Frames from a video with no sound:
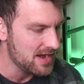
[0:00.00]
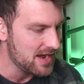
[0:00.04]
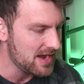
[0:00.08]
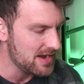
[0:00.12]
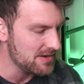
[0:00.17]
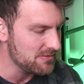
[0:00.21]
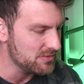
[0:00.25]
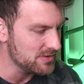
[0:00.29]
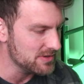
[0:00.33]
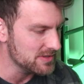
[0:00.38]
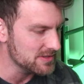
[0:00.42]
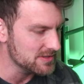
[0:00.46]

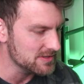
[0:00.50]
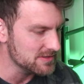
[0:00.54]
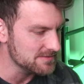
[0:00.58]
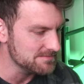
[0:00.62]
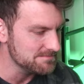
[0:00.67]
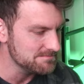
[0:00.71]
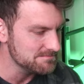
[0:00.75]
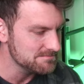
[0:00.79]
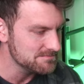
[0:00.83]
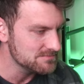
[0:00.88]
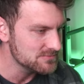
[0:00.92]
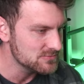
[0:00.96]
I
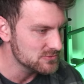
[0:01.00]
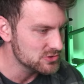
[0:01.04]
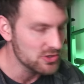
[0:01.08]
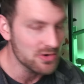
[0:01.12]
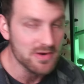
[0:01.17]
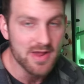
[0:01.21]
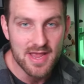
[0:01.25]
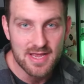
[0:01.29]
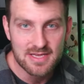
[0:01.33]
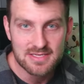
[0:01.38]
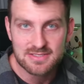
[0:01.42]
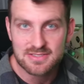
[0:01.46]
will
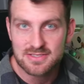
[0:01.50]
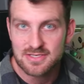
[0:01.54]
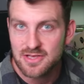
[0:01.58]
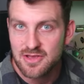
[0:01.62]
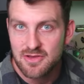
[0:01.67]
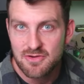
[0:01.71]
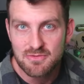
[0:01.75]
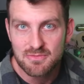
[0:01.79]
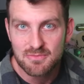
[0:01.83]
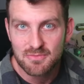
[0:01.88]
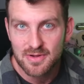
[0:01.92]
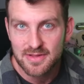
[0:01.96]
showcase to
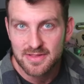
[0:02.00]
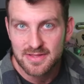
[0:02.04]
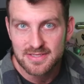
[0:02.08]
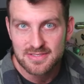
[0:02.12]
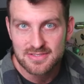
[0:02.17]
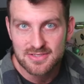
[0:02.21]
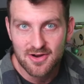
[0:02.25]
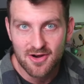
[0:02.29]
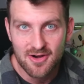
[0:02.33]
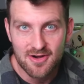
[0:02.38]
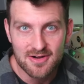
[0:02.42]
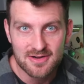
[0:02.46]
you what
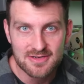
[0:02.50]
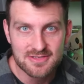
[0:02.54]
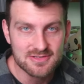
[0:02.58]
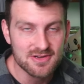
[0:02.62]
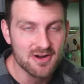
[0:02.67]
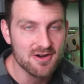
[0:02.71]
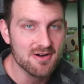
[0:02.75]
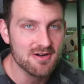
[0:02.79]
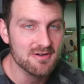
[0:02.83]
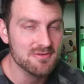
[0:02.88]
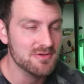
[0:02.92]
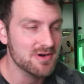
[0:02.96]
these cards
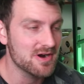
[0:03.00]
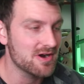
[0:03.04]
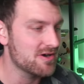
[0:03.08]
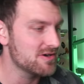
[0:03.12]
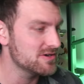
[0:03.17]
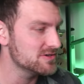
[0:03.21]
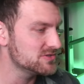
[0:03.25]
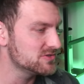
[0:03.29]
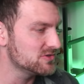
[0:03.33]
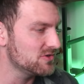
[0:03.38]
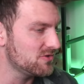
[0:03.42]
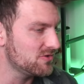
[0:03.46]
are, what
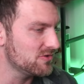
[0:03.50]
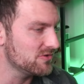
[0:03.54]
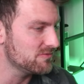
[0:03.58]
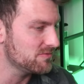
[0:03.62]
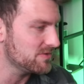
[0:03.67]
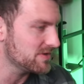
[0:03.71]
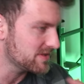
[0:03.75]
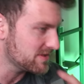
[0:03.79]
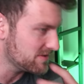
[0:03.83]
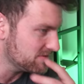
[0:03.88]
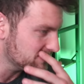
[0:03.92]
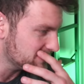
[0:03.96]
cards sold,
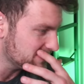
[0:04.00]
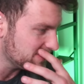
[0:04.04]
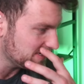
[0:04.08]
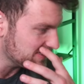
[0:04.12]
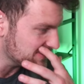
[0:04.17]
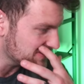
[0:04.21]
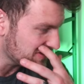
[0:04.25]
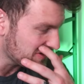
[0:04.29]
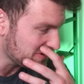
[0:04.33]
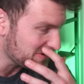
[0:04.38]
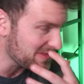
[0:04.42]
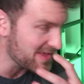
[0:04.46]
what those
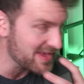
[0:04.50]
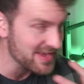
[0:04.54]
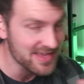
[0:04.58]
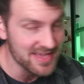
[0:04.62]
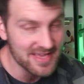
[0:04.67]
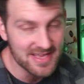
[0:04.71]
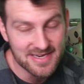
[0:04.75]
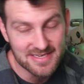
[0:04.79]
things look like.